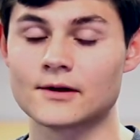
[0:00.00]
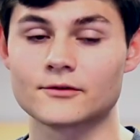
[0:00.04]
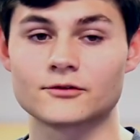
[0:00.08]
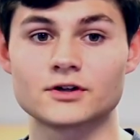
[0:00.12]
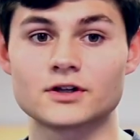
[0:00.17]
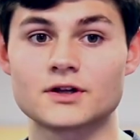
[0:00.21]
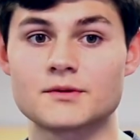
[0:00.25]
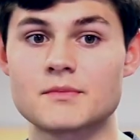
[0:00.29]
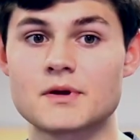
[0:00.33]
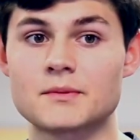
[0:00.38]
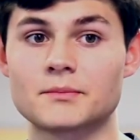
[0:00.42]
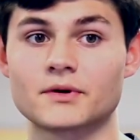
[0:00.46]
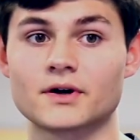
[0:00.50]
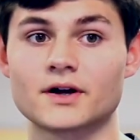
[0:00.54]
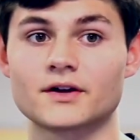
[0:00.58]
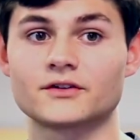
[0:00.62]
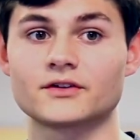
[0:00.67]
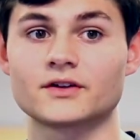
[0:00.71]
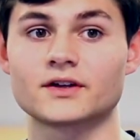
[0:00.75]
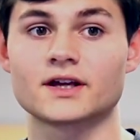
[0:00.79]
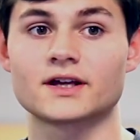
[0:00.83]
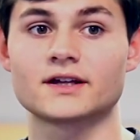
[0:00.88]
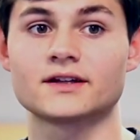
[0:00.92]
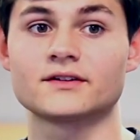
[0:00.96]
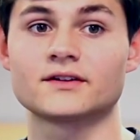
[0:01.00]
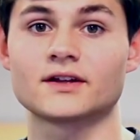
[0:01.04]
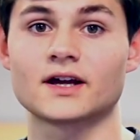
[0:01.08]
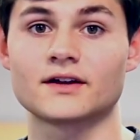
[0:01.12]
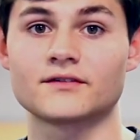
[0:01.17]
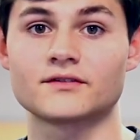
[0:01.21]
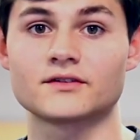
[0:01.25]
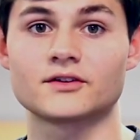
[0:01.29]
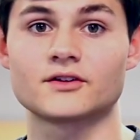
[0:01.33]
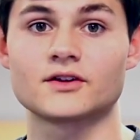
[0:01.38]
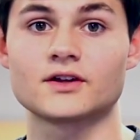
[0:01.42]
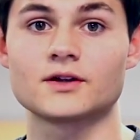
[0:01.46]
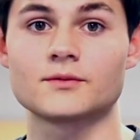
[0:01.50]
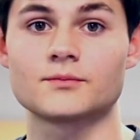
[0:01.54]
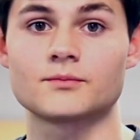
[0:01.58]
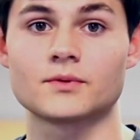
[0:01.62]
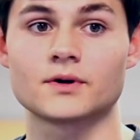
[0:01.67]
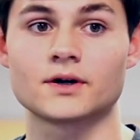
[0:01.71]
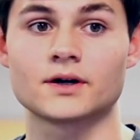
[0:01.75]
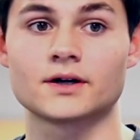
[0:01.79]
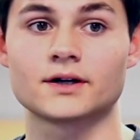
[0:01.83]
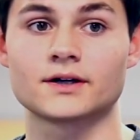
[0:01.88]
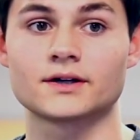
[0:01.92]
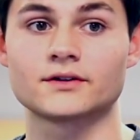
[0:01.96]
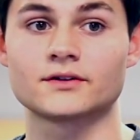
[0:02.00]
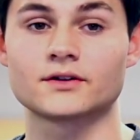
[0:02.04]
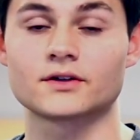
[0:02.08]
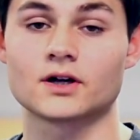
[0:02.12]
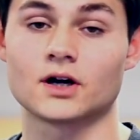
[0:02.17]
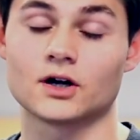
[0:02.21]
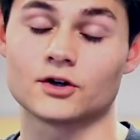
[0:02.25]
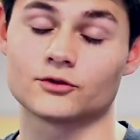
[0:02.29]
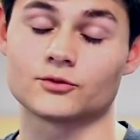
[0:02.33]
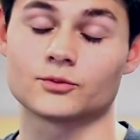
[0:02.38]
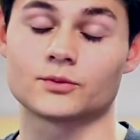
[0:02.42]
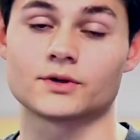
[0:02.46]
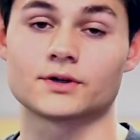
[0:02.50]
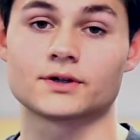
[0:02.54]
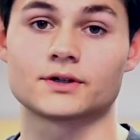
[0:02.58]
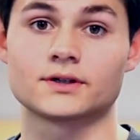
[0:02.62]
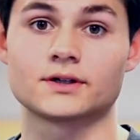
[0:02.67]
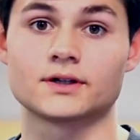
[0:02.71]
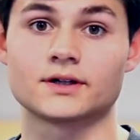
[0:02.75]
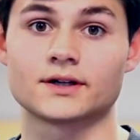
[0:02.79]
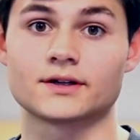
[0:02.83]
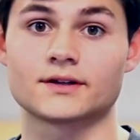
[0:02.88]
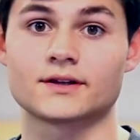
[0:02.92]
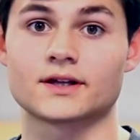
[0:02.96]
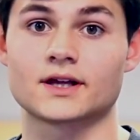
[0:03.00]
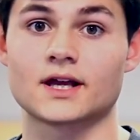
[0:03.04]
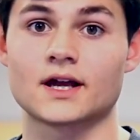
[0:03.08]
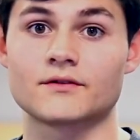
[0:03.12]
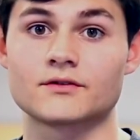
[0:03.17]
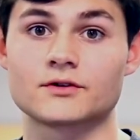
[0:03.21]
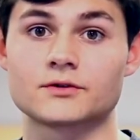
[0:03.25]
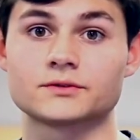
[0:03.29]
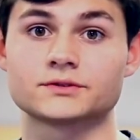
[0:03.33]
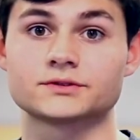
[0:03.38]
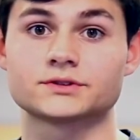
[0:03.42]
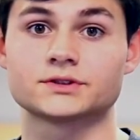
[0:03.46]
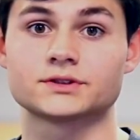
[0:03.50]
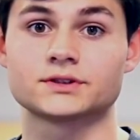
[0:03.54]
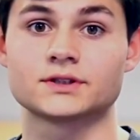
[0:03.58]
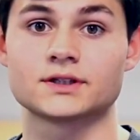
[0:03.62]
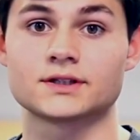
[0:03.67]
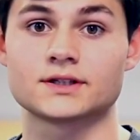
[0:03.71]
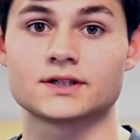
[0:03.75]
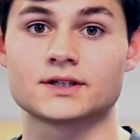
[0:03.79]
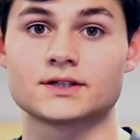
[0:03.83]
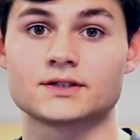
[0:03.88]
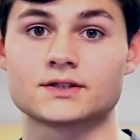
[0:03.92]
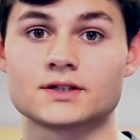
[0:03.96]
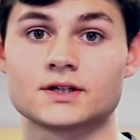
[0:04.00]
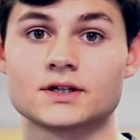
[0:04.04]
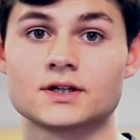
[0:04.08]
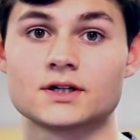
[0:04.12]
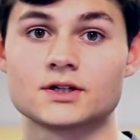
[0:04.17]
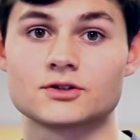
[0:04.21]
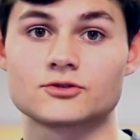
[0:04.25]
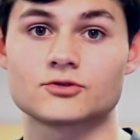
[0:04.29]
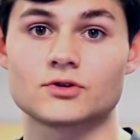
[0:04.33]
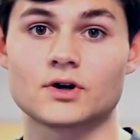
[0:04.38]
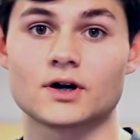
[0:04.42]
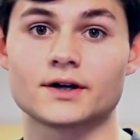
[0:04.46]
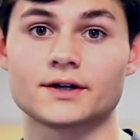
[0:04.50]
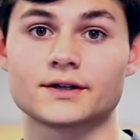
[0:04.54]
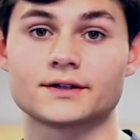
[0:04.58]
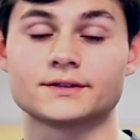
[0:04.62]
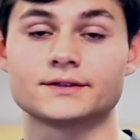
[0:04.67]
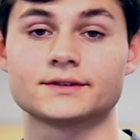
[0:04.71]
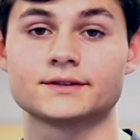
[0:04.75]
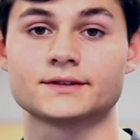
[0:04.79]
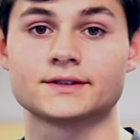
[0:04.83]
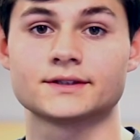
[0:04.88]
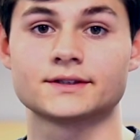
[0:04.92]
really memorizing it and diving deep into God's word. I think everyone should at least try it.